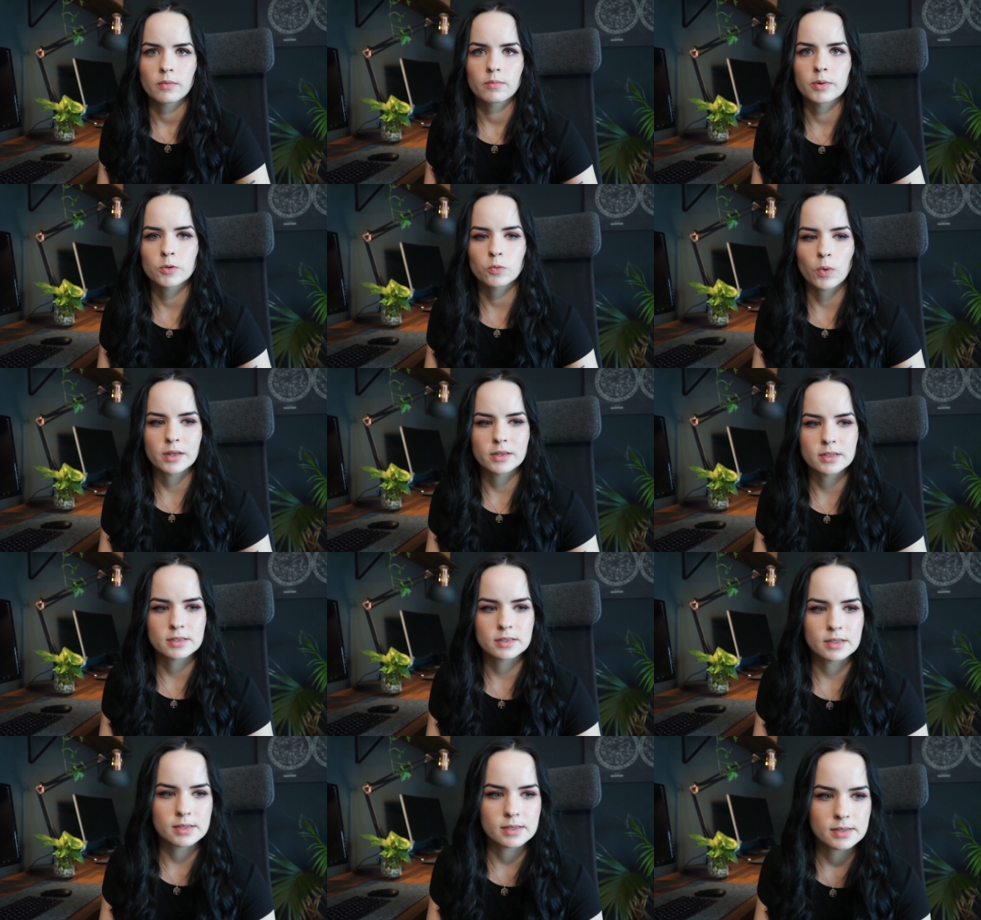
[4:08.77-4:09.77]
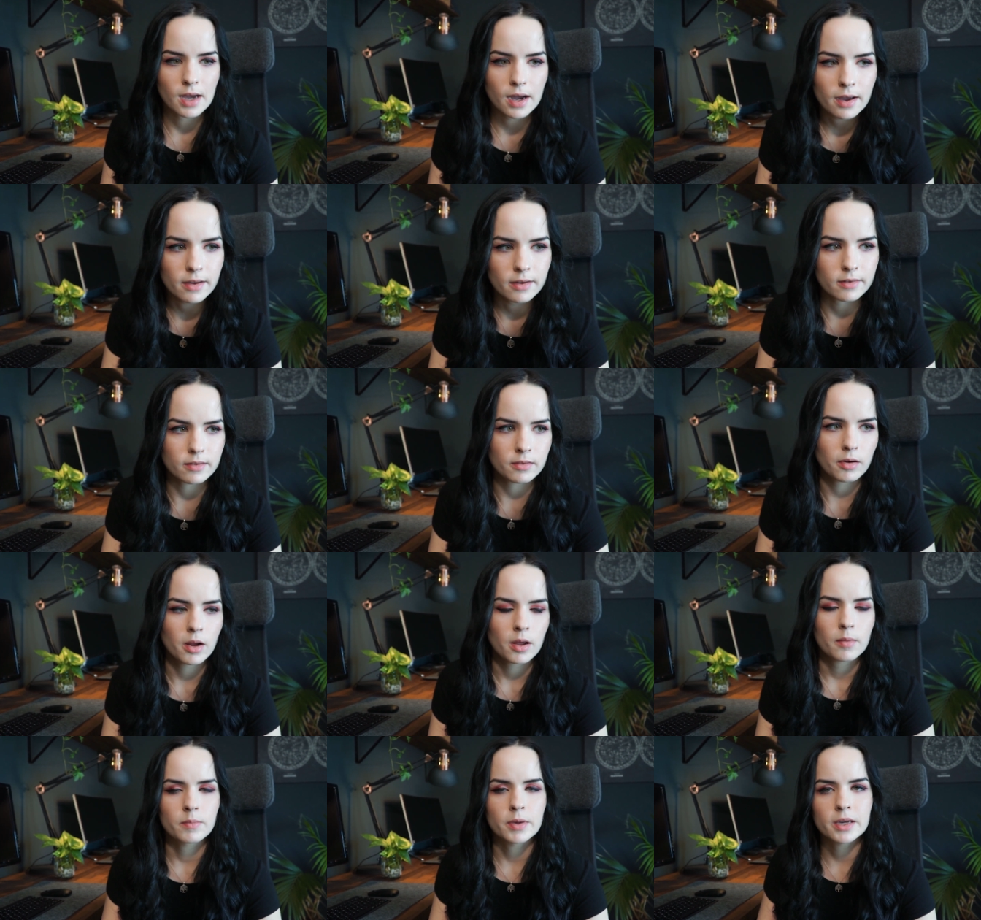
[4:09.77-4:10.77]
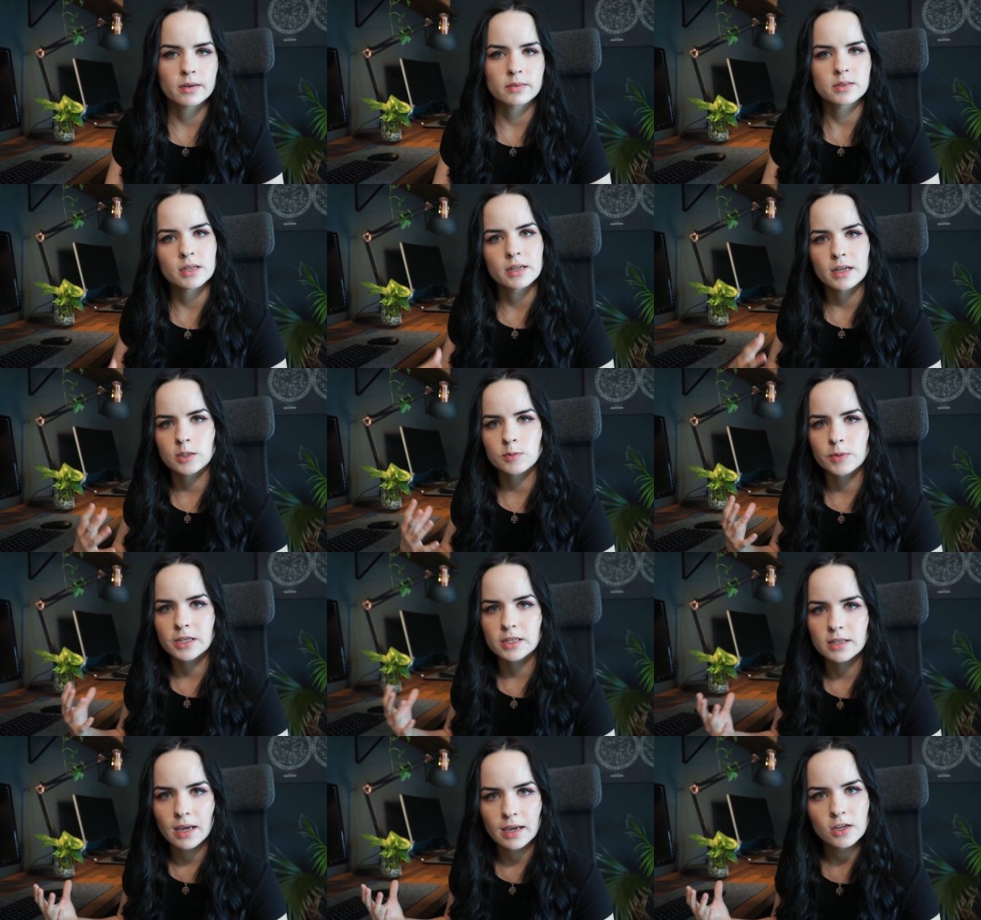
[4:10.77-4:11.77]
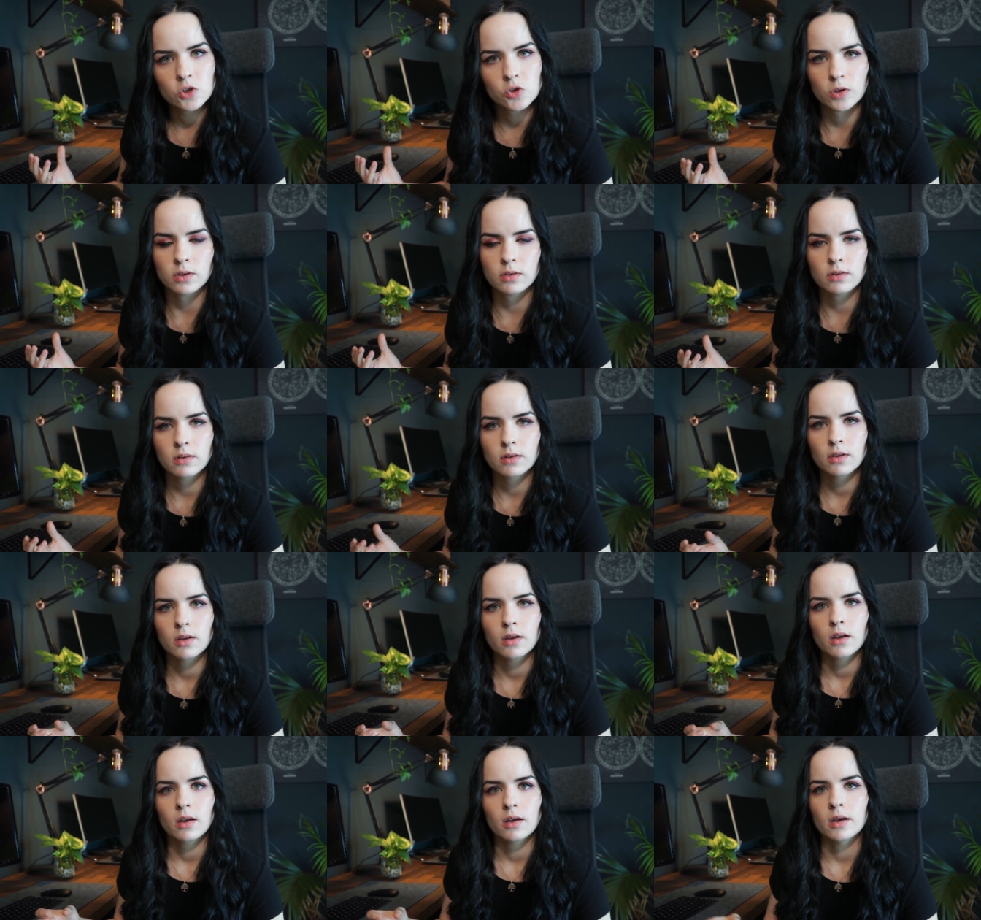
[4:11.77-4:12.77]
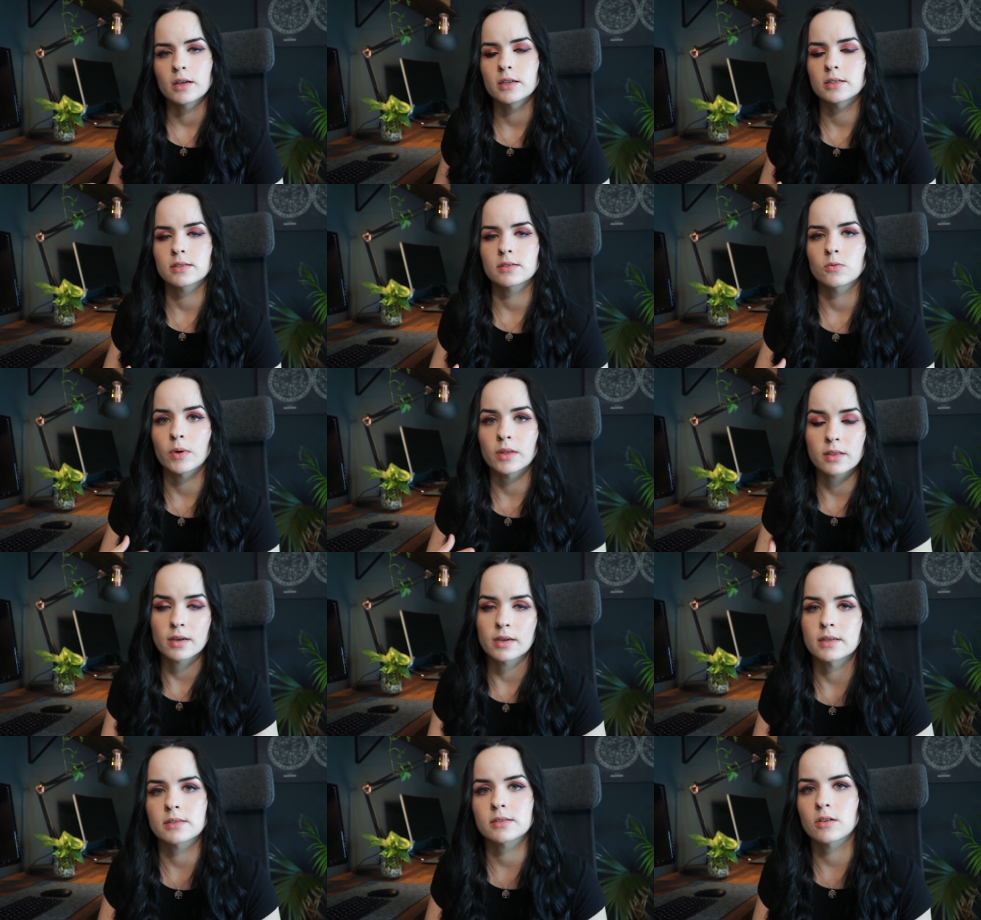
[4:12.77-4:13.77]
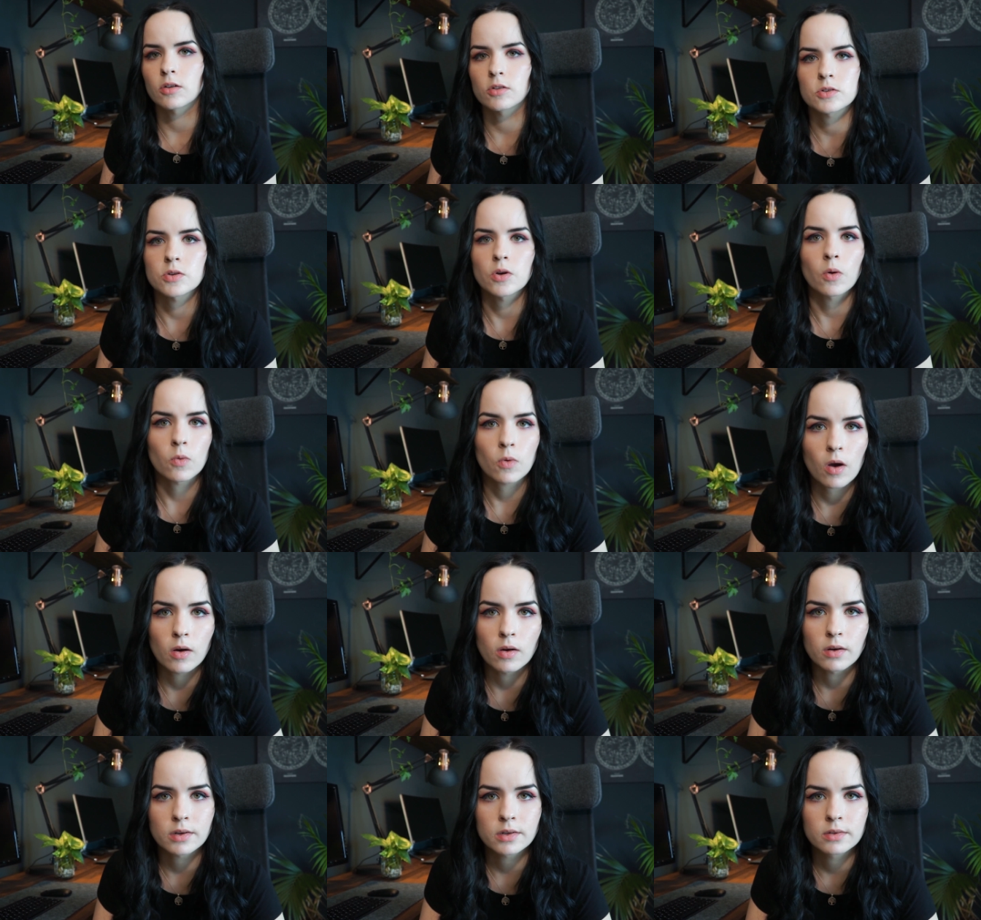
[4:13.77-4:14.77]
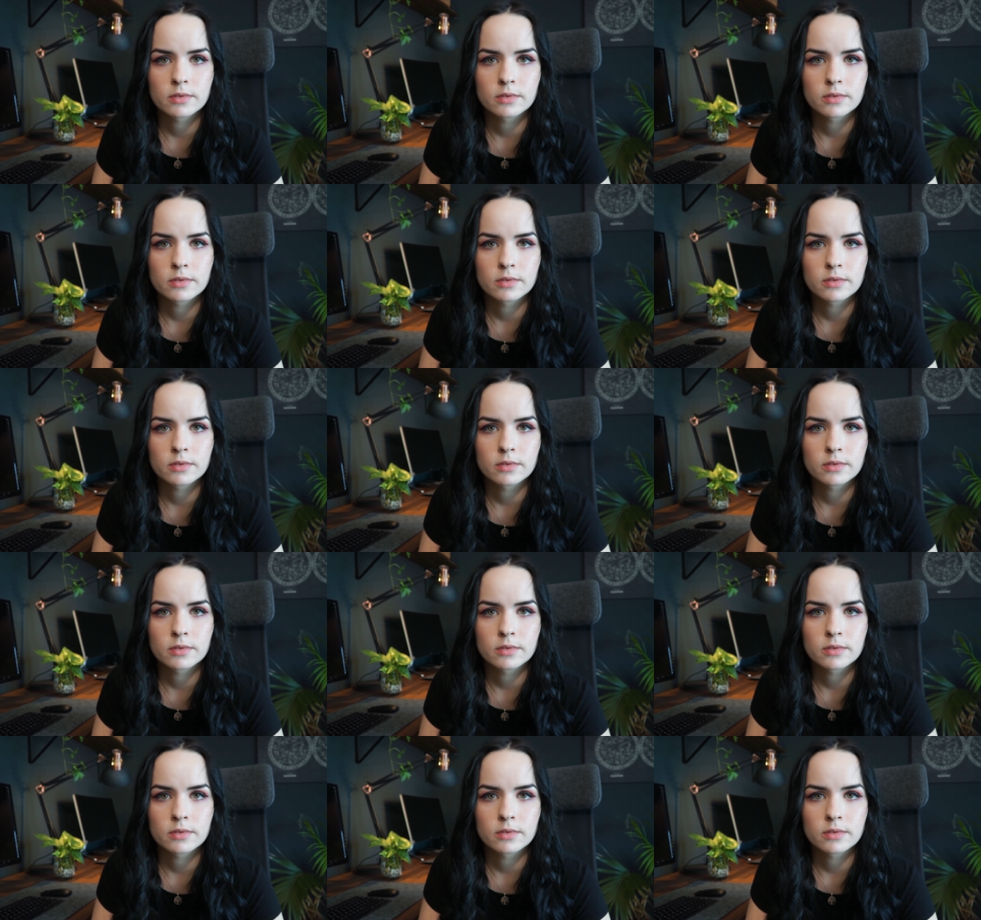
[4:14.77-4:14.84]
But when this desire becomes an expectation is when things start to go wrong.